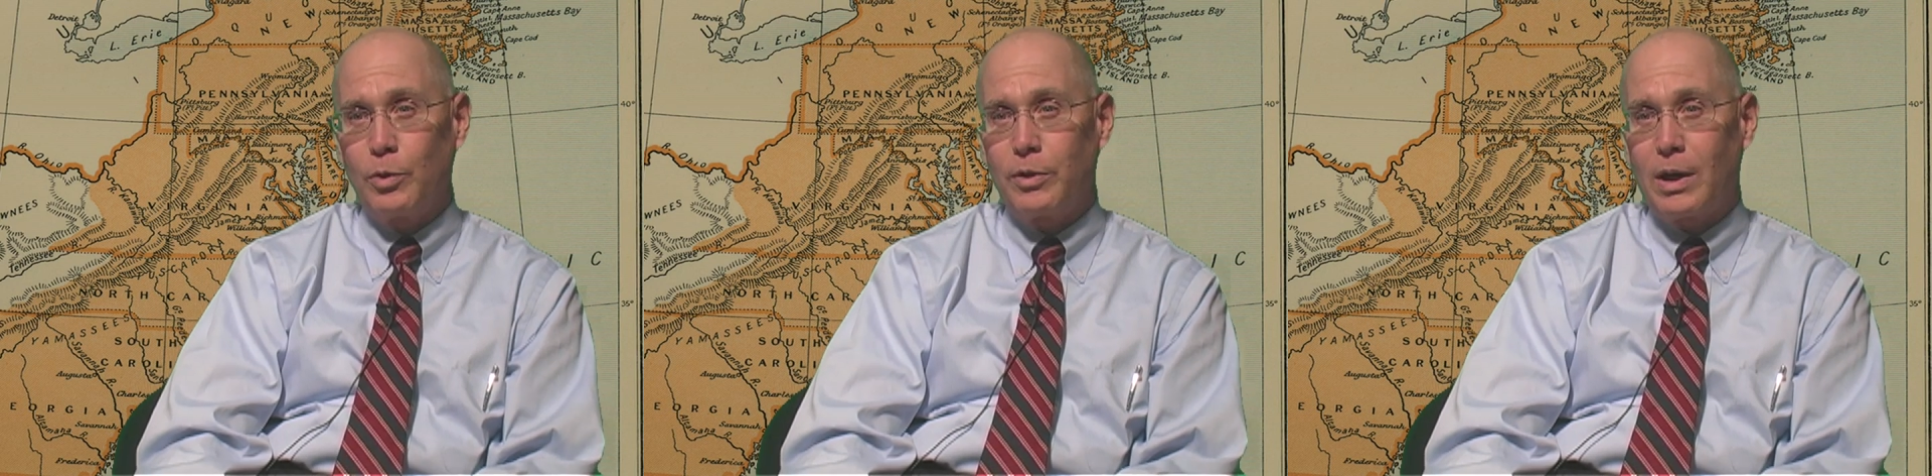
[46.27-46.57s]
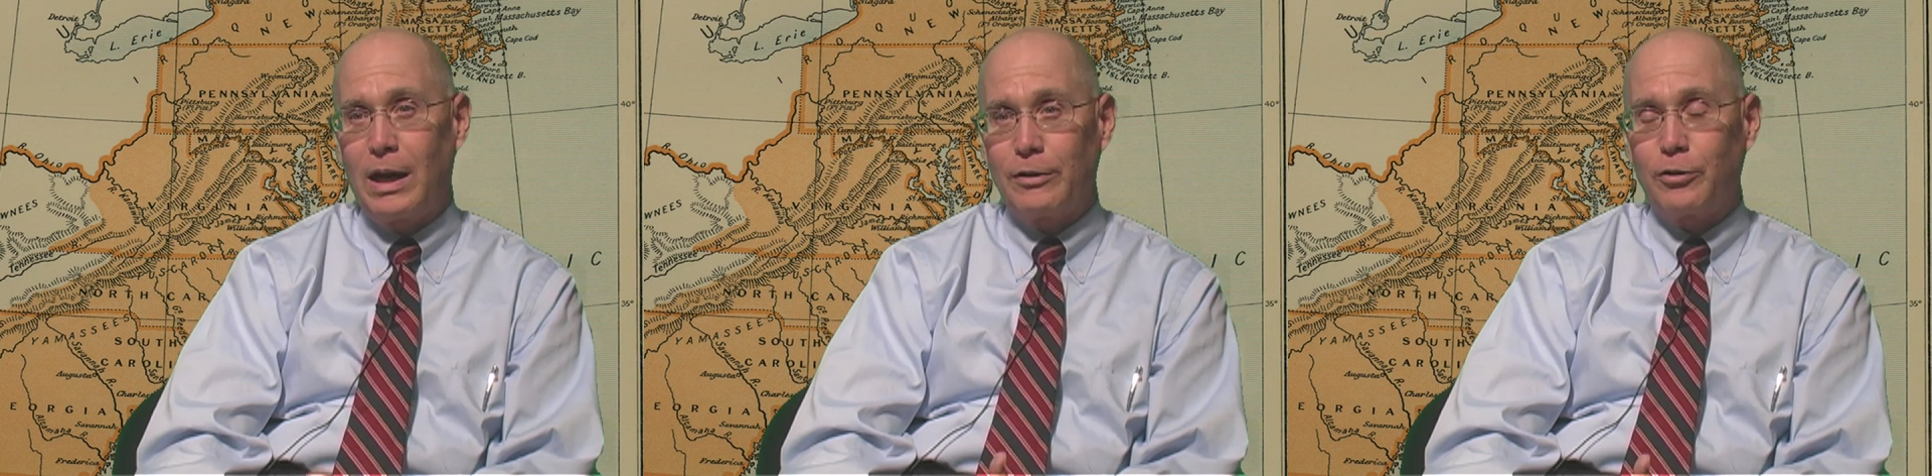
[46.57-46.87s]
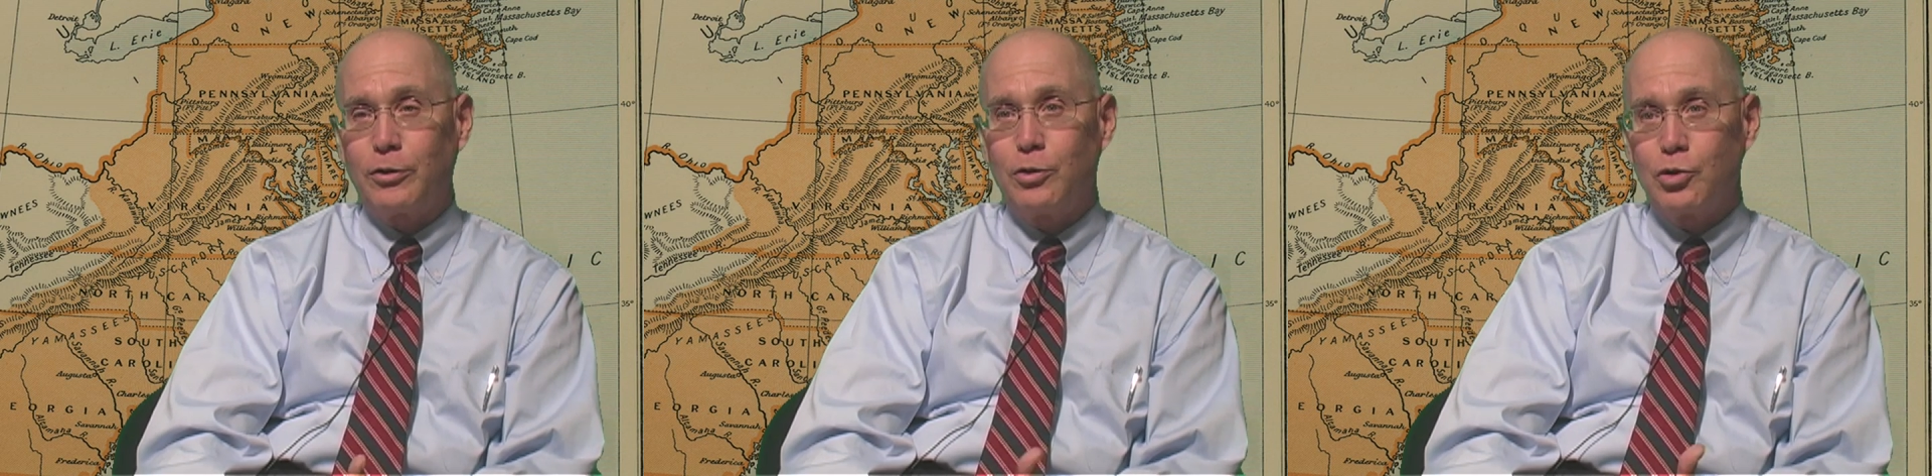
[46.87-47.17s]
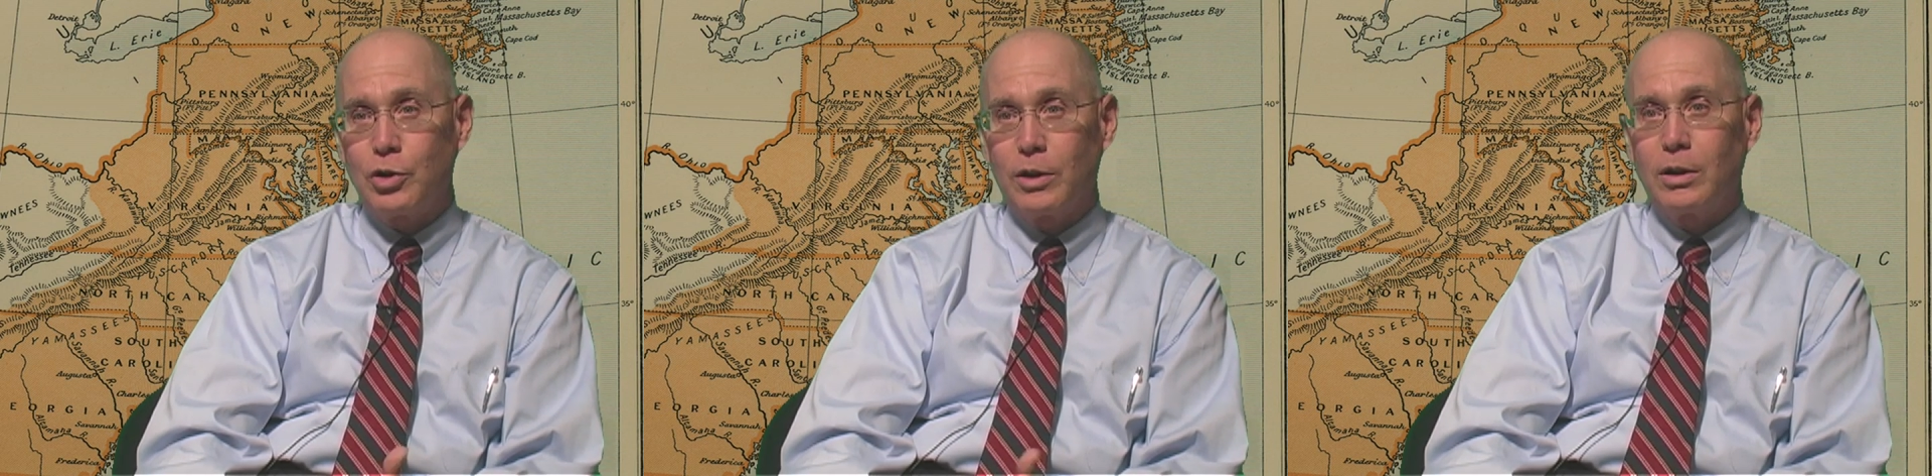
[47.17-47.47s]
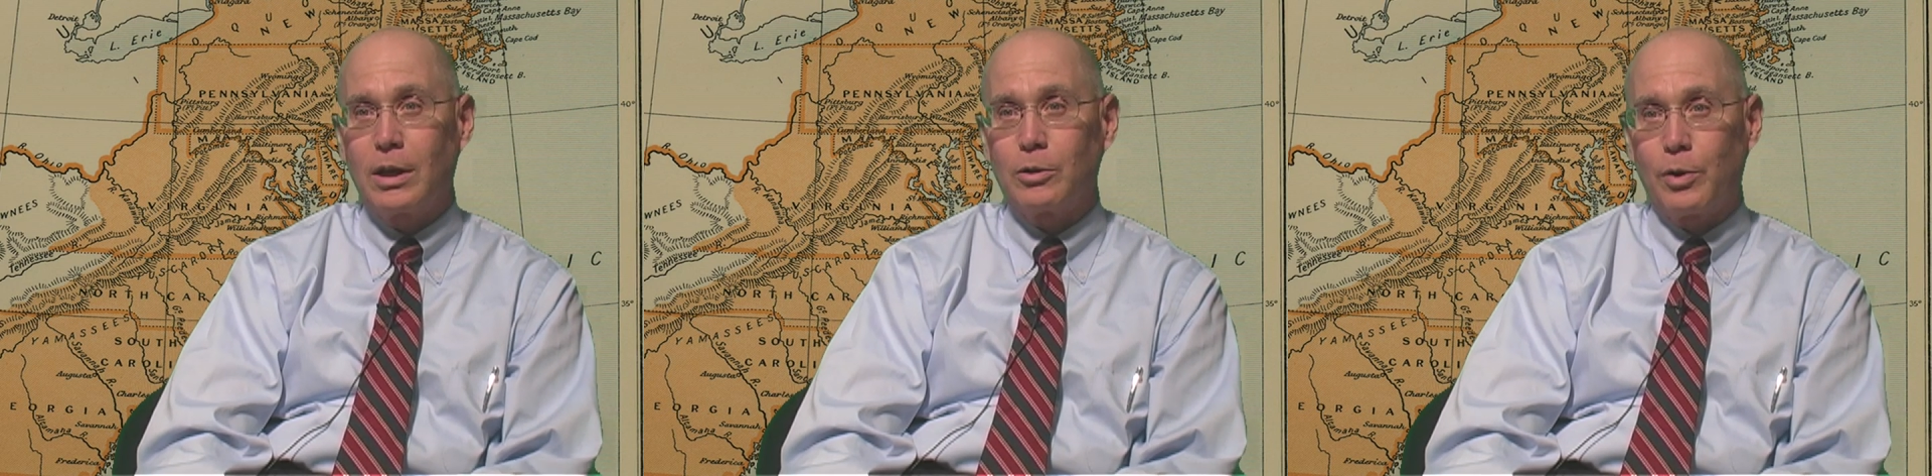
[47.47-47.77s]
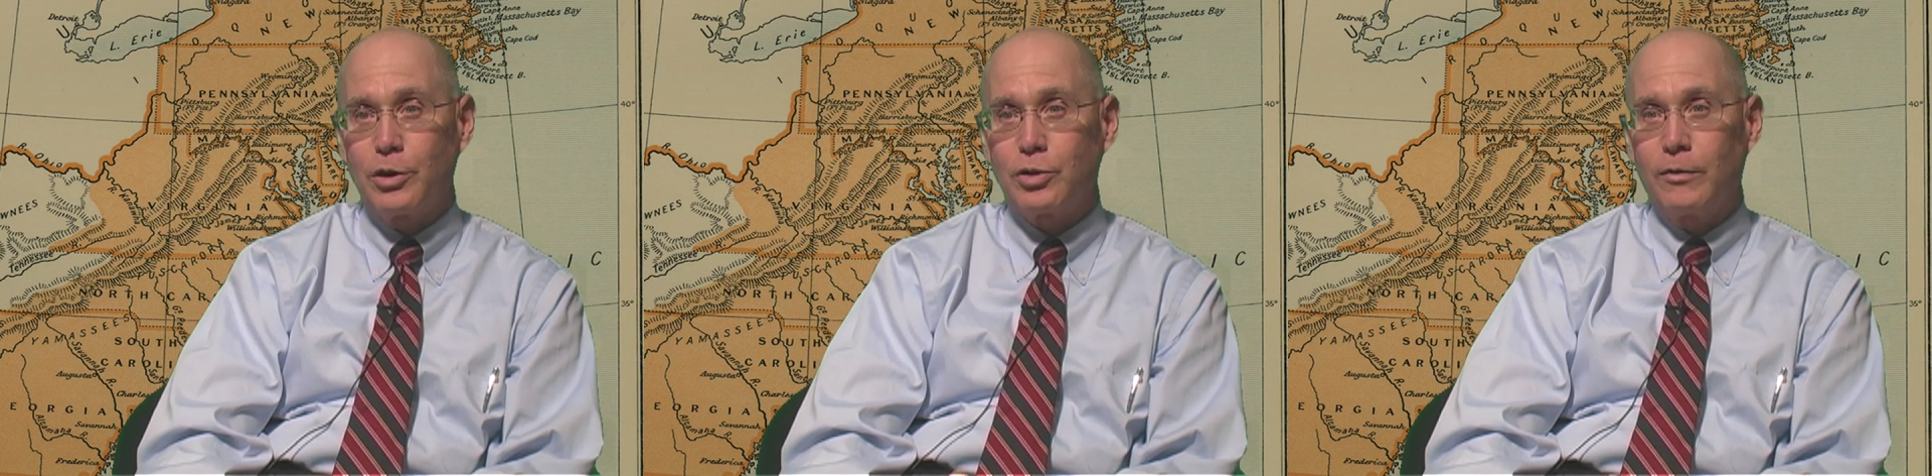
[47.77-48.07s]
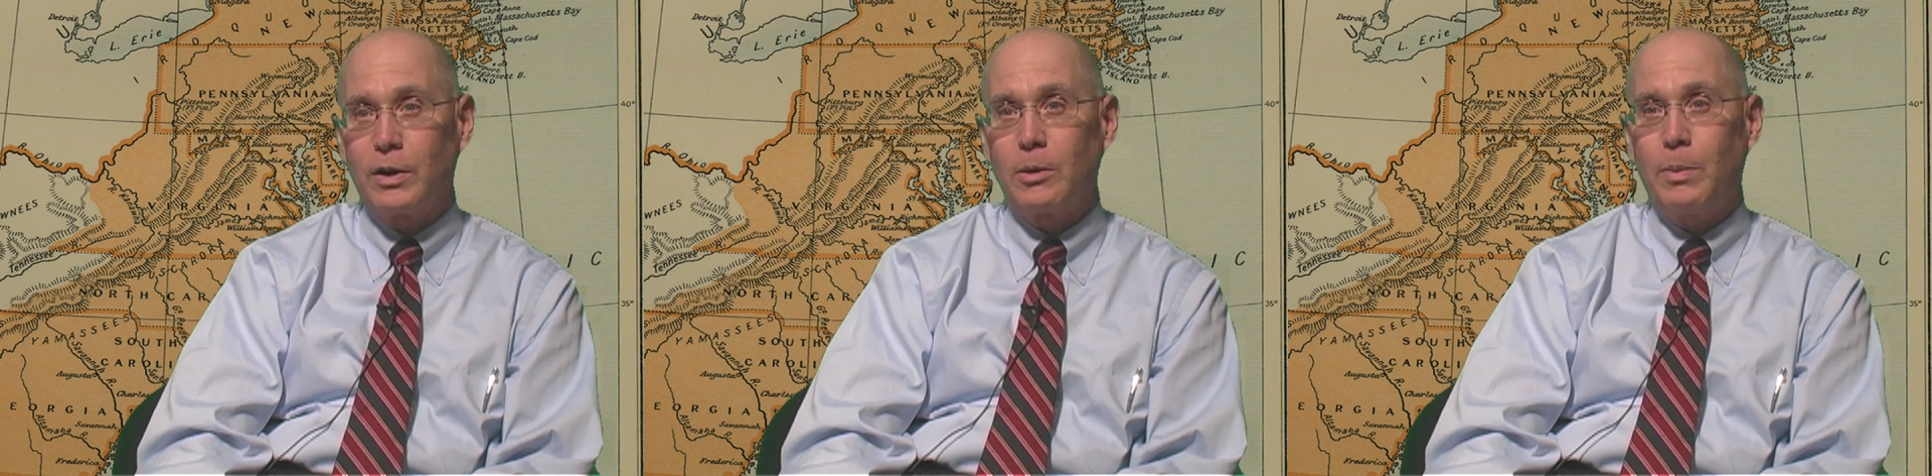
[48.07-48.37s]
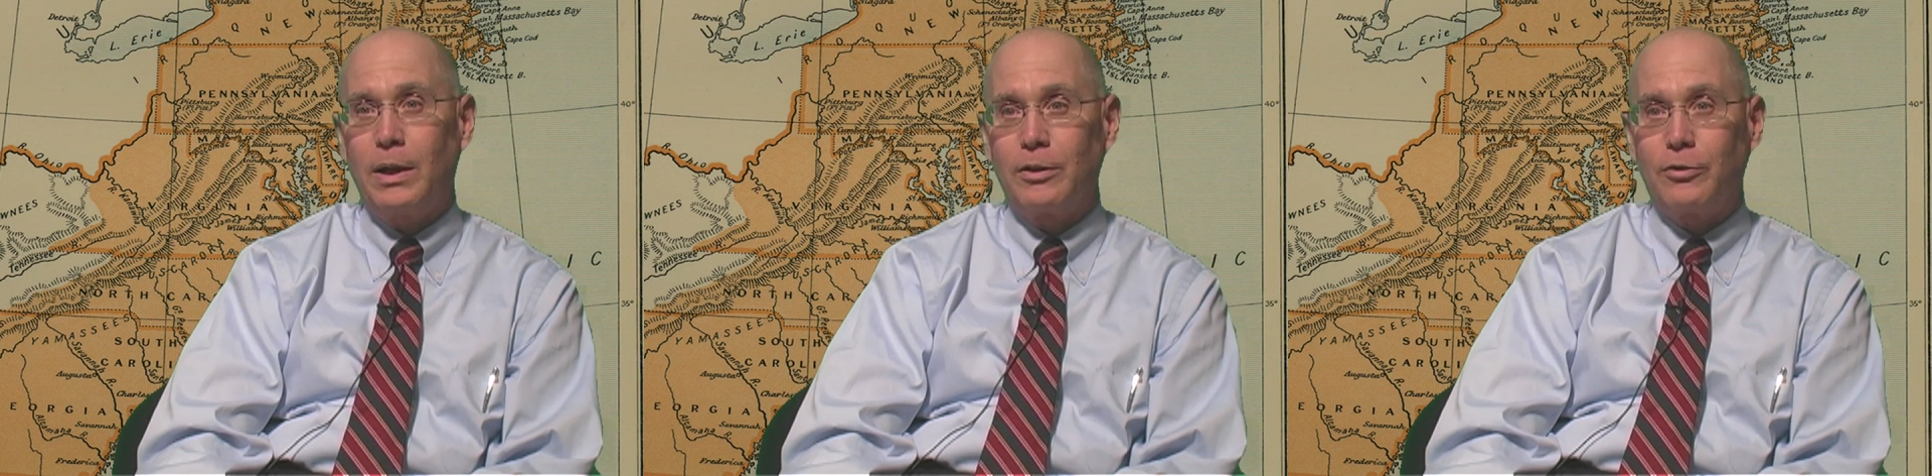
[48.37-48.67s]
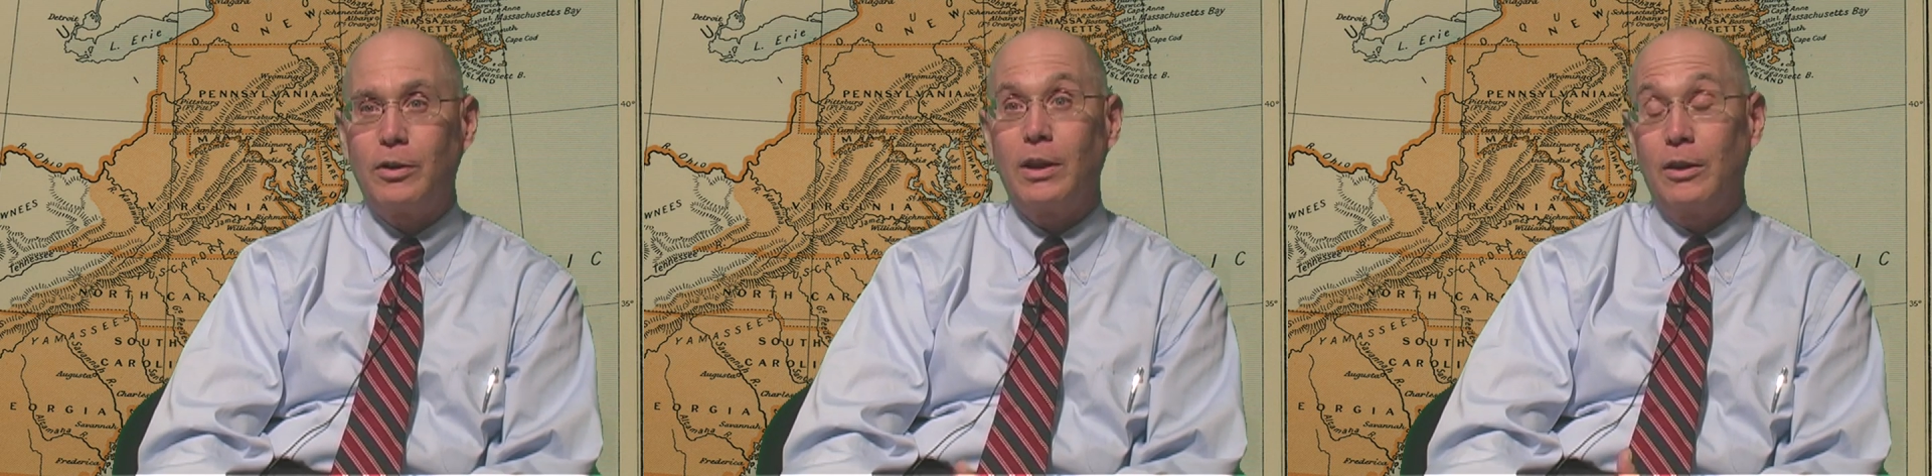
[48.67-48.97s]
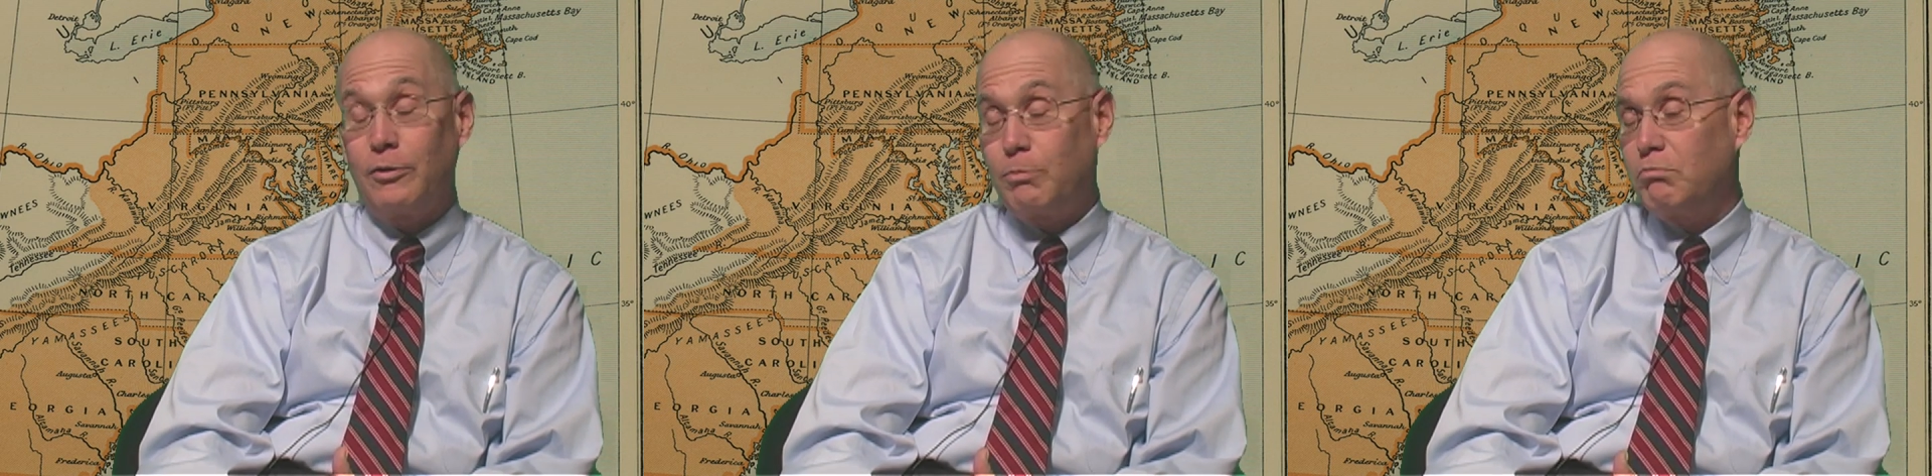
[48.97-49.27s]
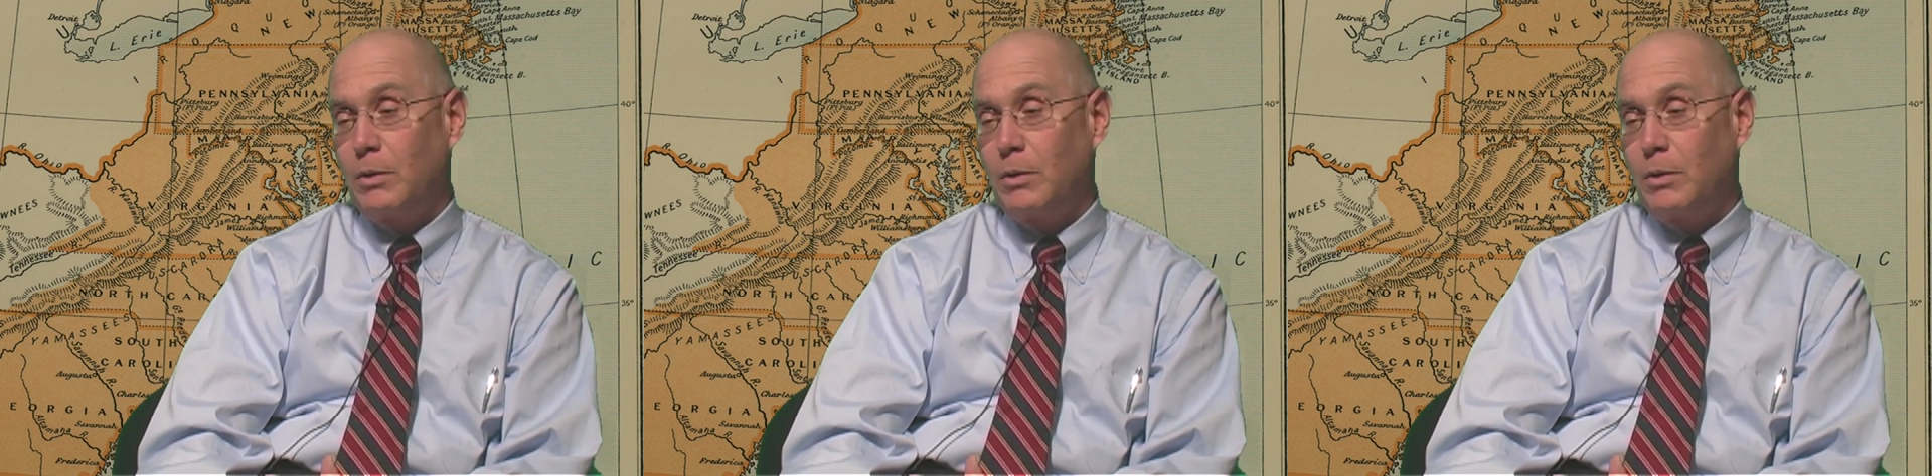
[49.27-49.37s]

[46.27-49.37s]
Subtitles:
with the Constitution and the Declaration of Independence is